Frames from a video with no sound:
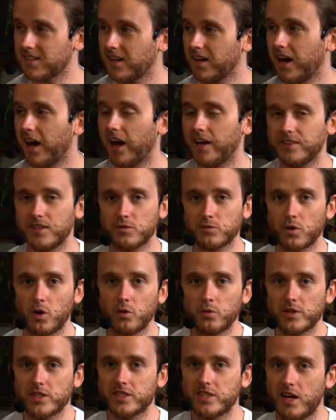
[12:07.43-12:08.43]
and then roll
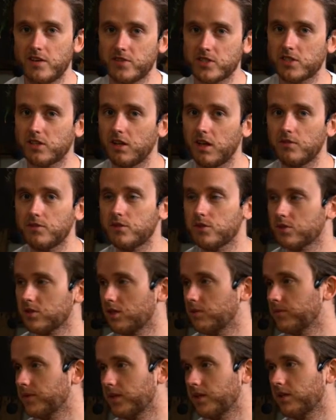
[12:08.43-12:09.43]
with Savage Gloves or
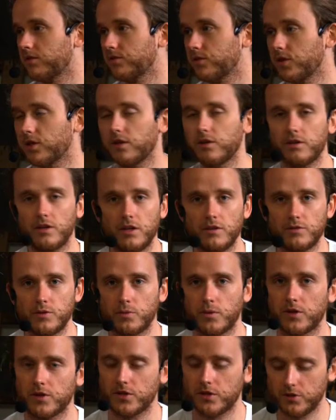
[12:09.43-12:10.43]
something if you
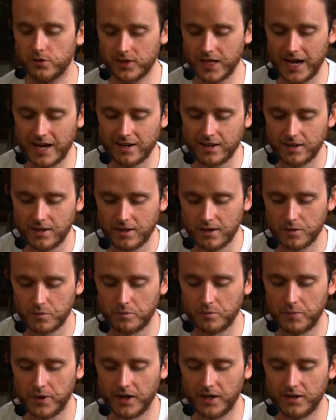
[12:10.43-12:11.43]
wanted to do that.
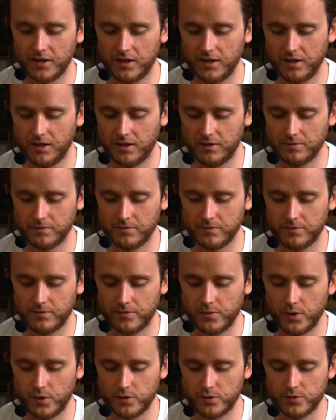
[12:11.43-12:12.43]
But
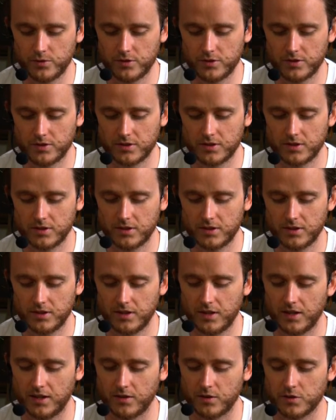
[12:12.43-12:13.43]
those
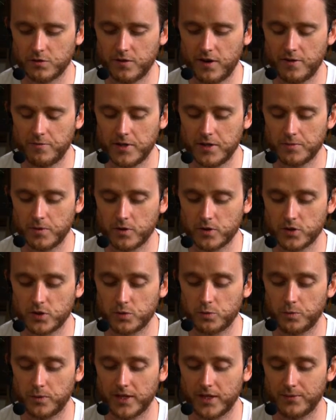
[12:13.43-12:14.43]
5-piece bonuses
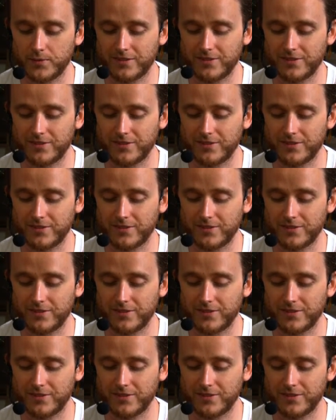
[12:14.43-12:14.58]
are becoming very.